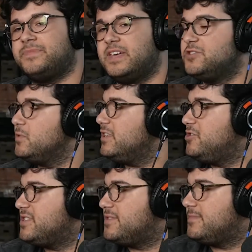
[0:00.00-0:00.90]
And it's really
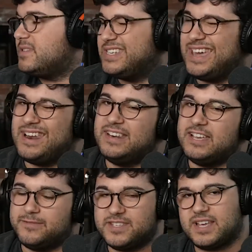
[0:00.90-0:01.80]
just to get an idea
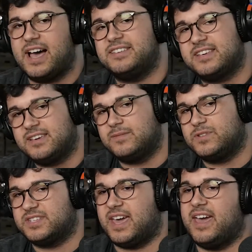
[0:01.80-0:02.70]
of sizing,
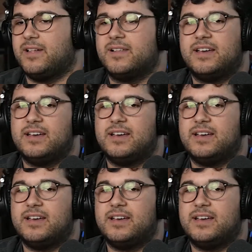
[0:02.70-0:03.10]
scale,